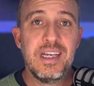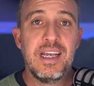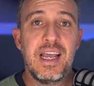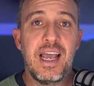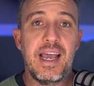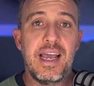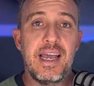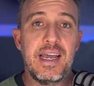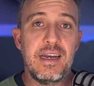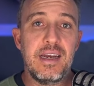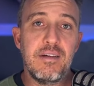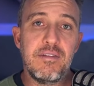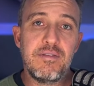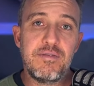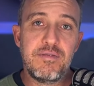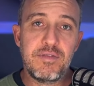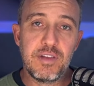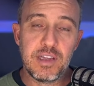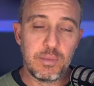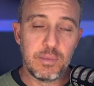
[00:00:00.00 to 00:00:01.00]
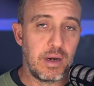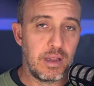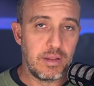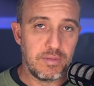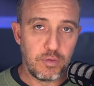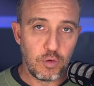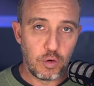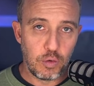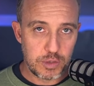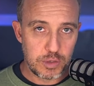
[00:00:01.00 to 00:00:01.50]
and fill in one of the
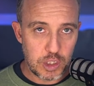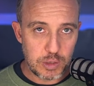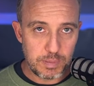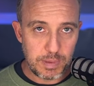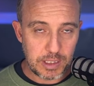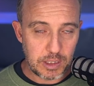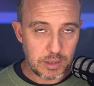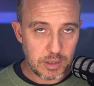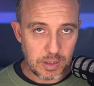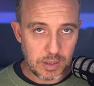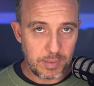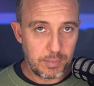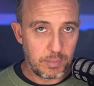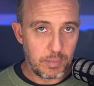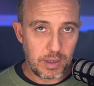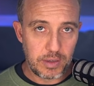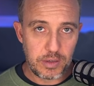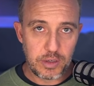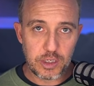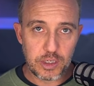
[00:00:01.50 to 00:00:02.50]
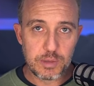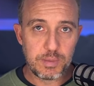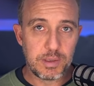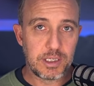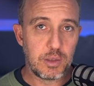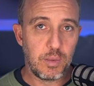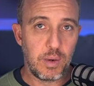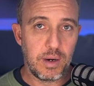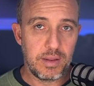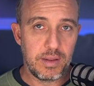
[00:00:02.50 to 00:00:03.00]
forms and speak to, and, and you can speak
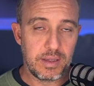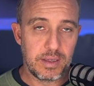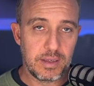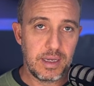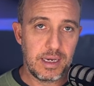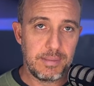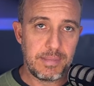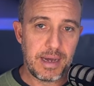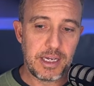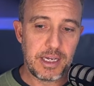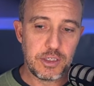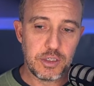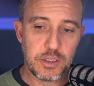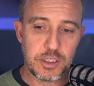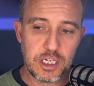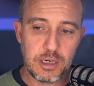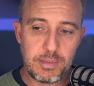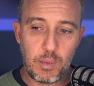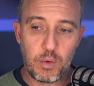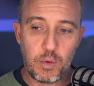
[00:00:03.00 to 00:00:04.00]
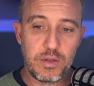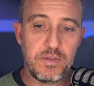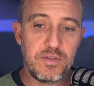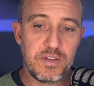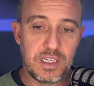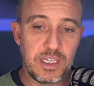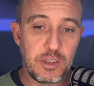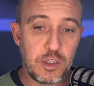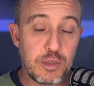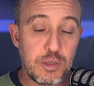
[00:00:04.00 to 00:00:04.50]
to one of the um, agents there about what you've
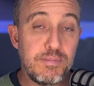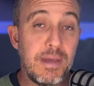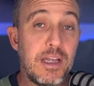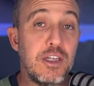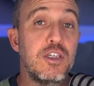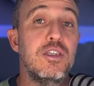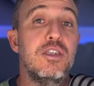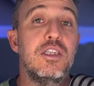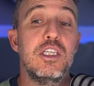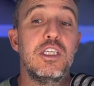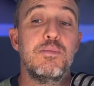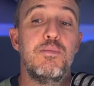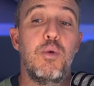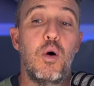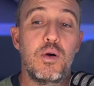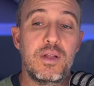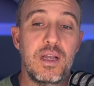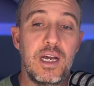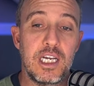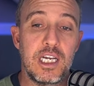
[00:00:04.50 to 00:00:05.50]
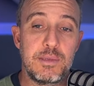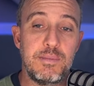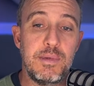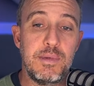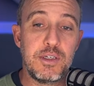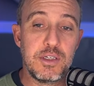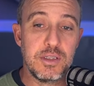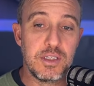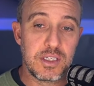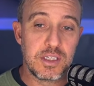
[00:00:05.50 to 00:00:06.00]
seen. And just mention this podcast,
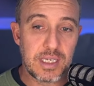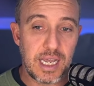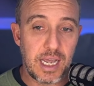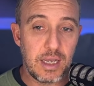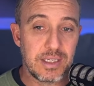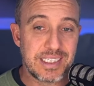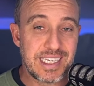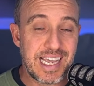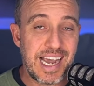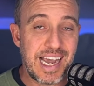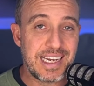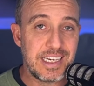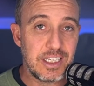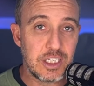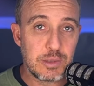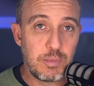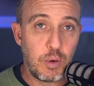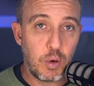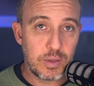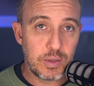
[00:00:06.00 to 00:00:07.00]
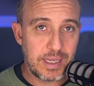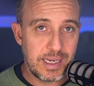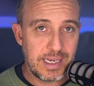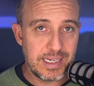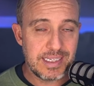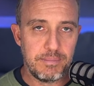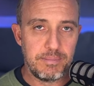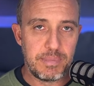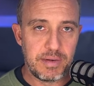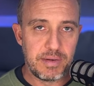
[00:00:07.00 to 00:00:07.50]
mention the Sales Cadence
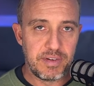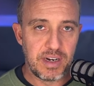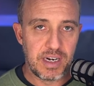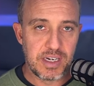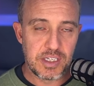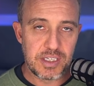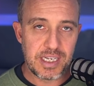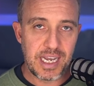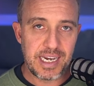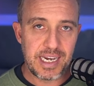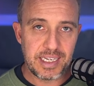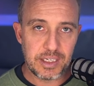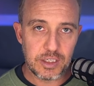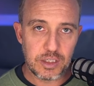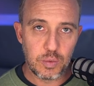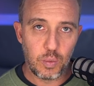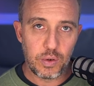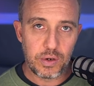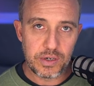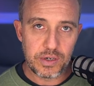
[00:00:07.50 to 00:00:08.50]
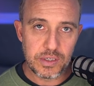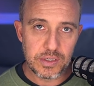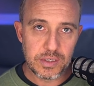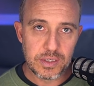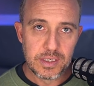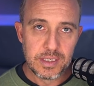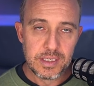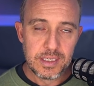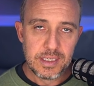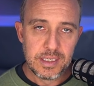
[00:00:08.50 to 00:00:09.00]
podcast, a bit of an understanding as to what it is
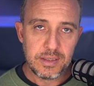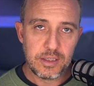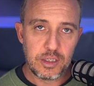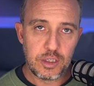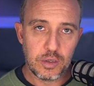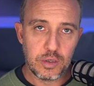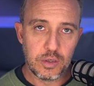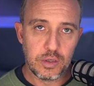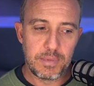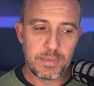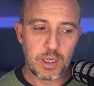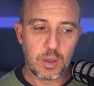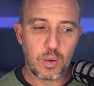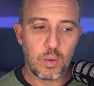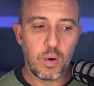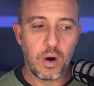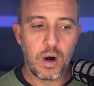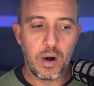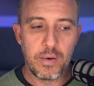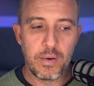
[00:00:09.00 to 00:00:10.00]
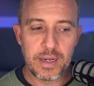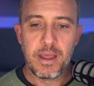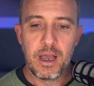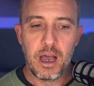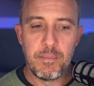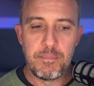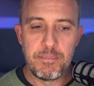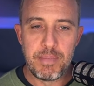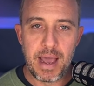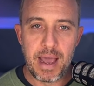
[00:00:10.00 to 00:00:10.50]
that you're inquiring
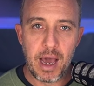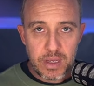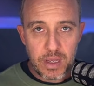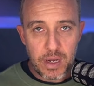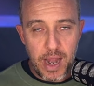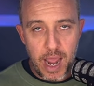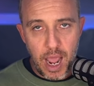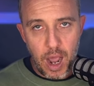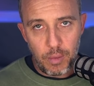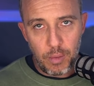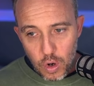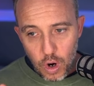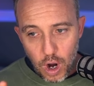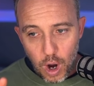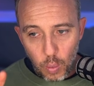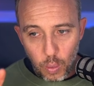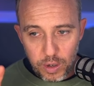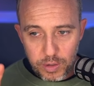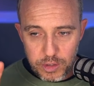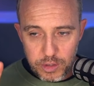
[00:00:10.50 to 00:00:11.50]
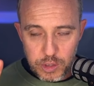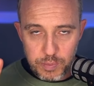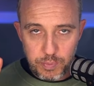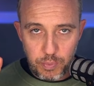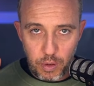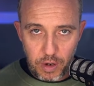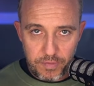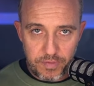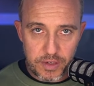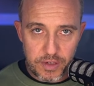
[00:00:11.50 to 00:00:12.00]
about. Now, I want to just
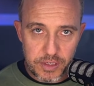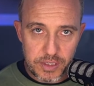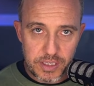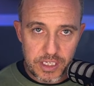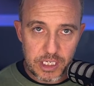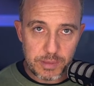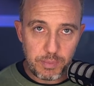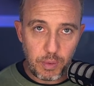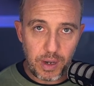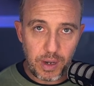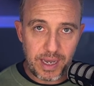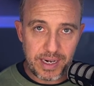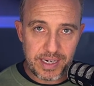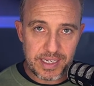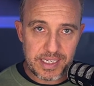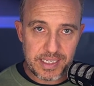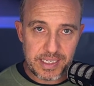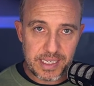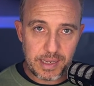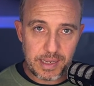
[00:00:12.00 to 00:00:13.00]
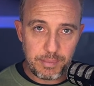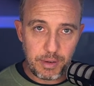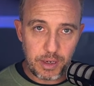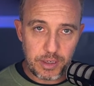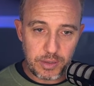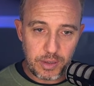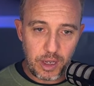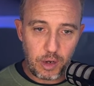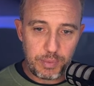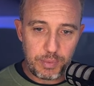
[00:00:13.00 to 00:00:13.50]
preface this by understand by
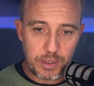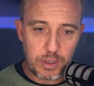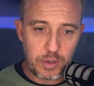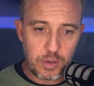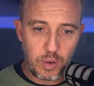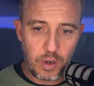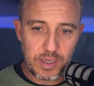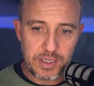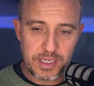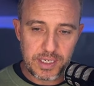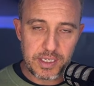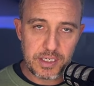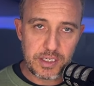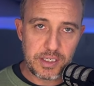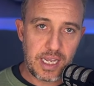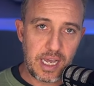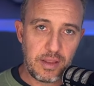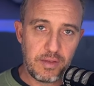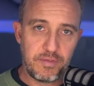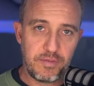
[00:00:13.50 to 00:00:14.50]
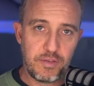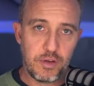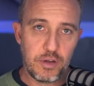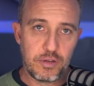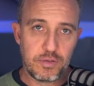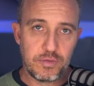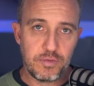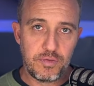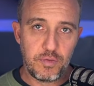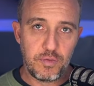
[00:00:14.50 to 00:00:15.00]
helping you guys understand that first
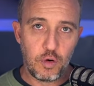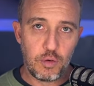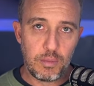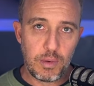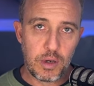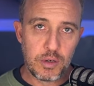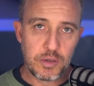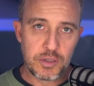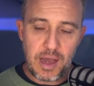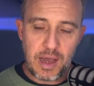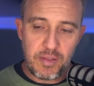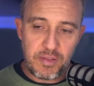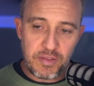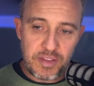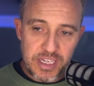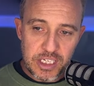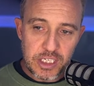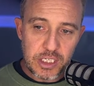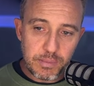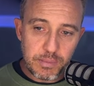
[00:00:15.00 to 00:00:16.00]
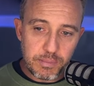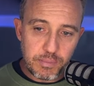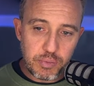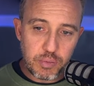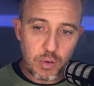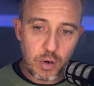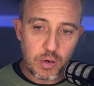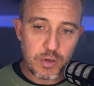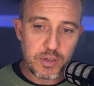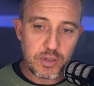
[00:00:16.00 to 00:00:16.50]
and foremost, this
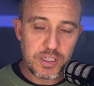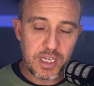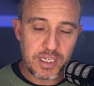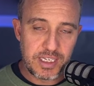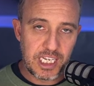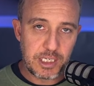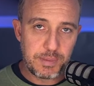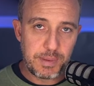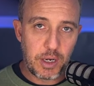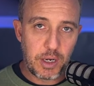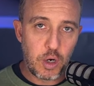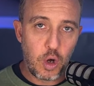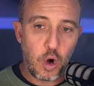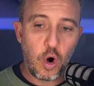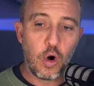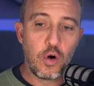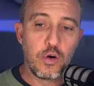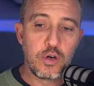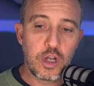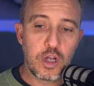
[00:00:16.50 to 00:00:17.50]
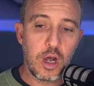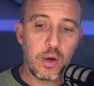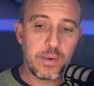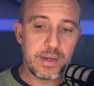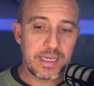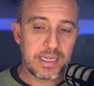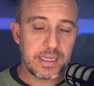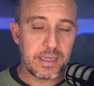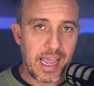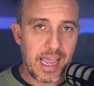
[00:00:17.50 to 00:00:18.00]
process has been an
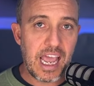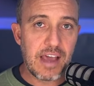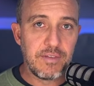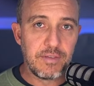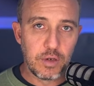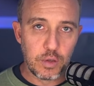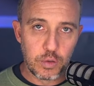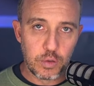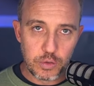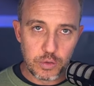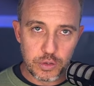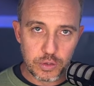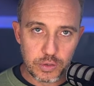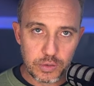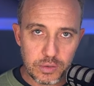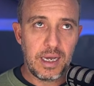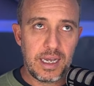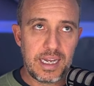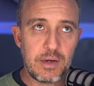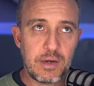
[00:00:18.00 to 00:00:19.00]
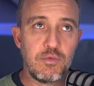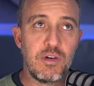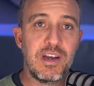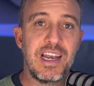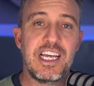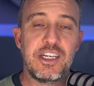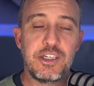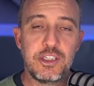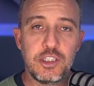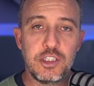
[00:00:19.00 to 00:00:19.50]
ongoing evolution in
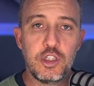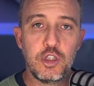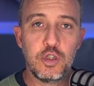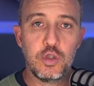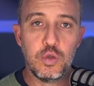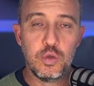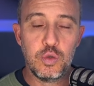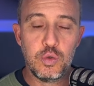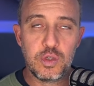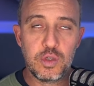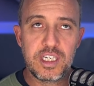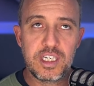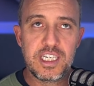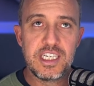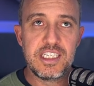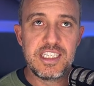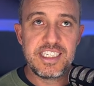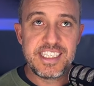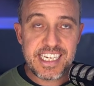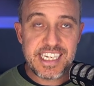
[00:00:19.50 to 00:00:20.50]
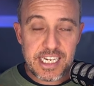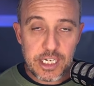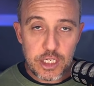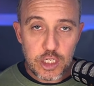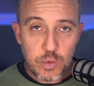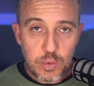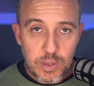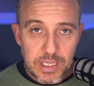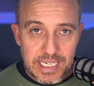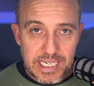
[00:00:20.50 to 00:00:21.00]
relation to
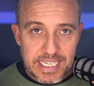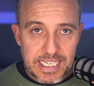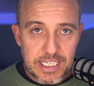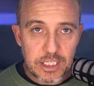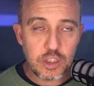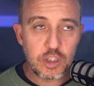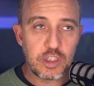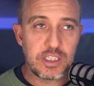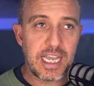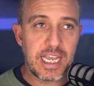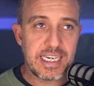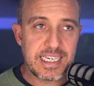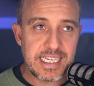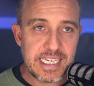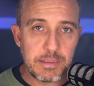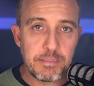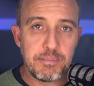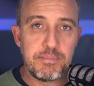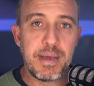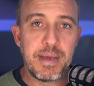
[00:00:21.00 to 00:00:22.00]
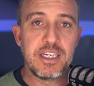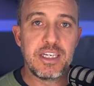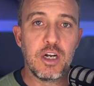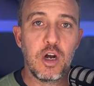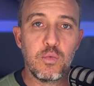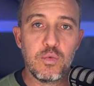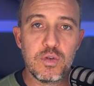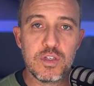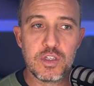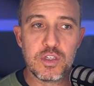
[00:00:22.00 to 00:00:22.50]
continually getting better
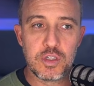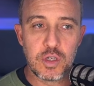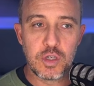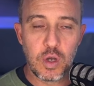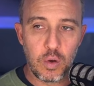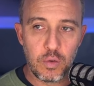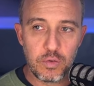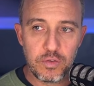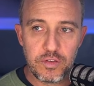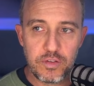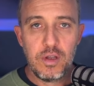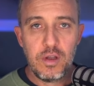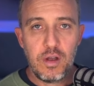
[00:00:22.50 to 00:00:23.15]
results